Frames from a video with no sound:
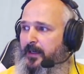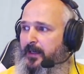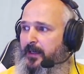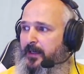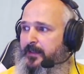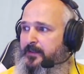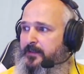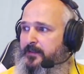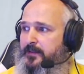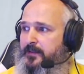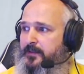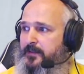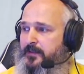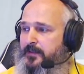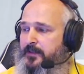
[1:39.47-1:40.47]
at
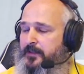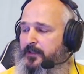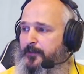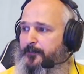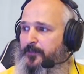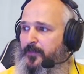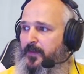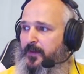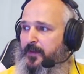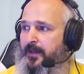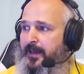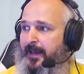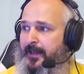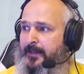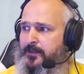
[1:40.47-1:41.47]
the
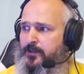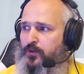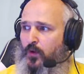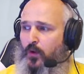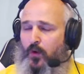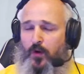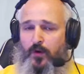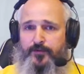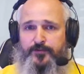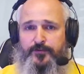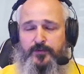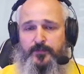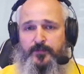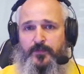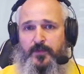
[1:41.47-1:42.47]
end
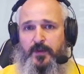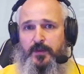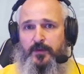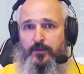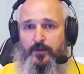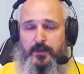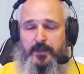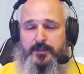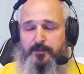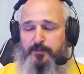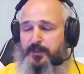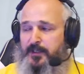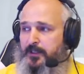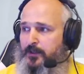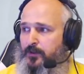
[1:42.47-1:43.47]
of or at the
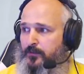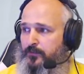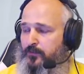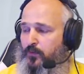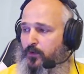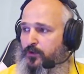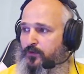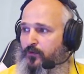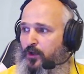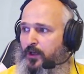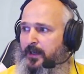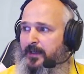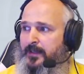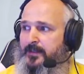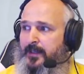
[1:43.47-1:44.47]
beginning of the water wall,